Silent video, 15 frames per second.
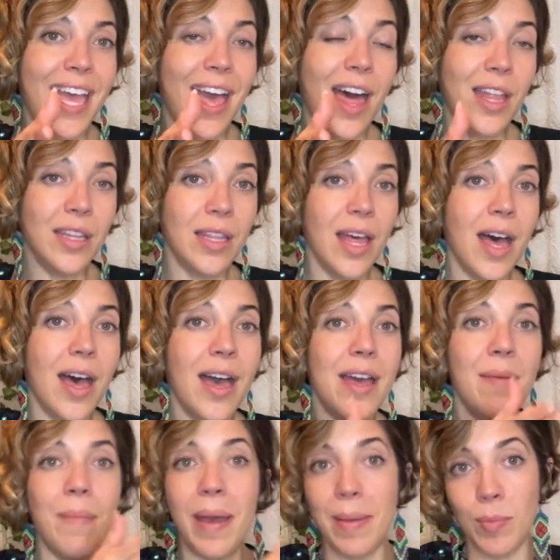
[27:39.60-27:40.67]
allot
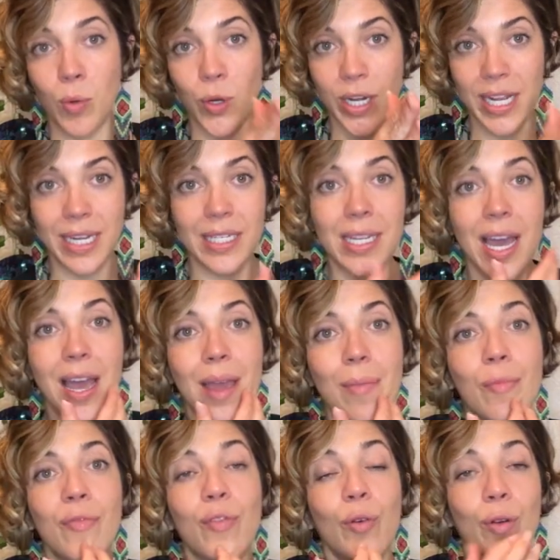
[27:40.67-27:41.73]
my morning
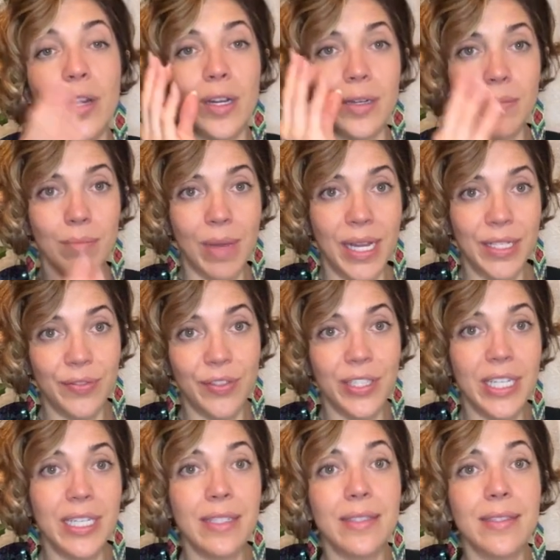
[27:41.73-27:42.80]
time for
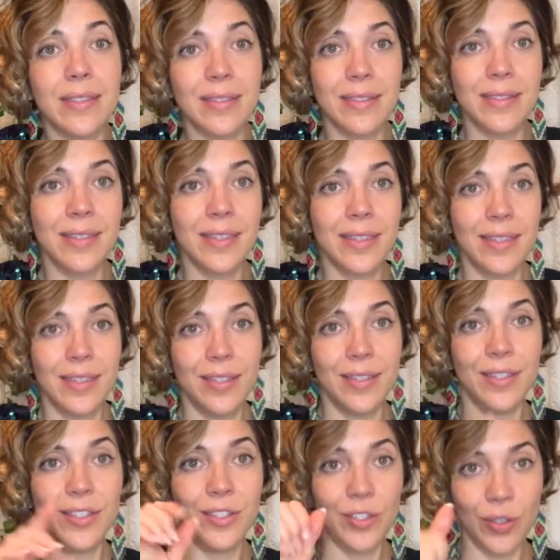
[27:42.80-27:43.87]
mindfulness,
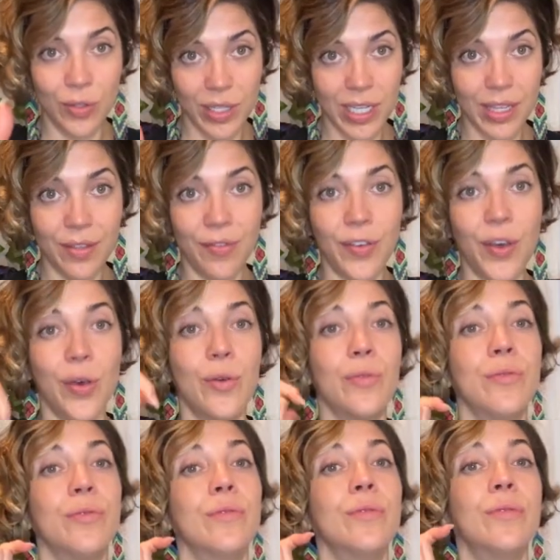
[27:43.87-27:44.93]
don't look at the phone,